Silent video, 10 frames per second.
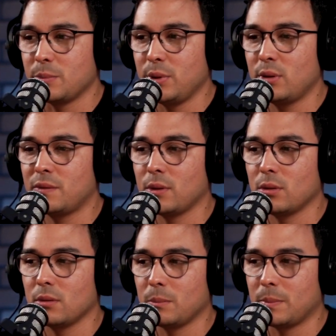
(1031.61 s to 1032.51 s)
a
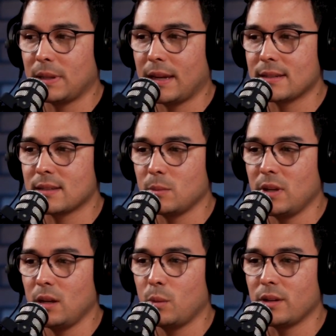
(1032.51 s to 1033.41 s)
beautiful place to
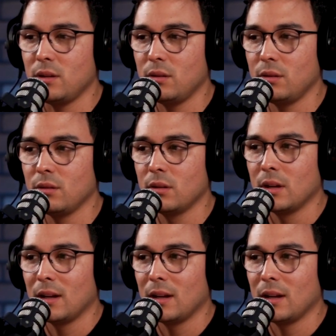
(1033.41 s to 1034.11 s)
be when you